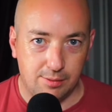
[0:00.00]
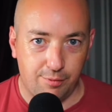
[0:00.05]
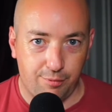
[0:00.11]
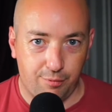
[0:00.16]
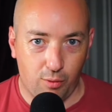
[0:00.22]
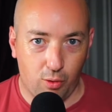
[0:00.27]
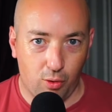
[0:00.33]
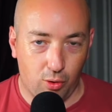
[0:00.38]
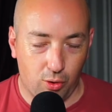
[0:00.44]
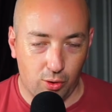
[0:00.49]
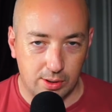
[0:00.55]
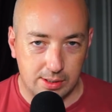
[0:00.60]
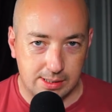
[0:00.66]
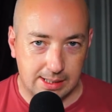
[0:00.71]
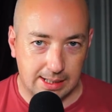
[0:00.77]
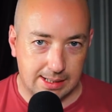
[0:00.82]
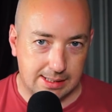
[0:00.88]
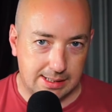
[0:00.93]
for
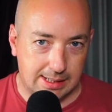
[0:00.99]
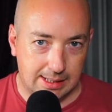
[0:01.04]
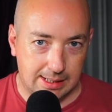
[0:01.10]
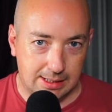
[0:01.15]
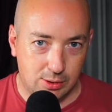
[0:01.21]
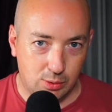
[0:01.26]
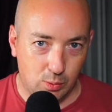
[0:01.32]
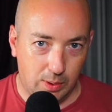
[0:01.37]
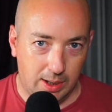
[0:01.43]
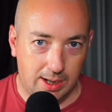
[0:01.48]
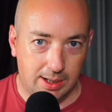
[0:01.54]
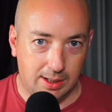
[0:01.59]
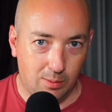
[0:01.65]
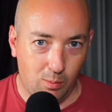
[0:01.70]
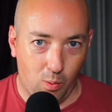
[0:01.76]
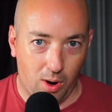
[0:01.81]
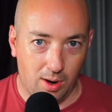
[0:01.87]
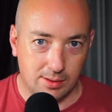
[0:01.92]
60 to
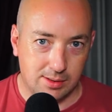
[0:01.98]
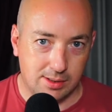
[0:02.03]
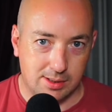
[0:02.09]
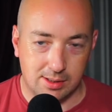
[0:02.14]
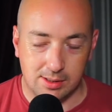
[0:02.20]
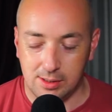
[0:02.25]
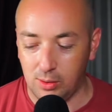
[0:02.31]
80 watts.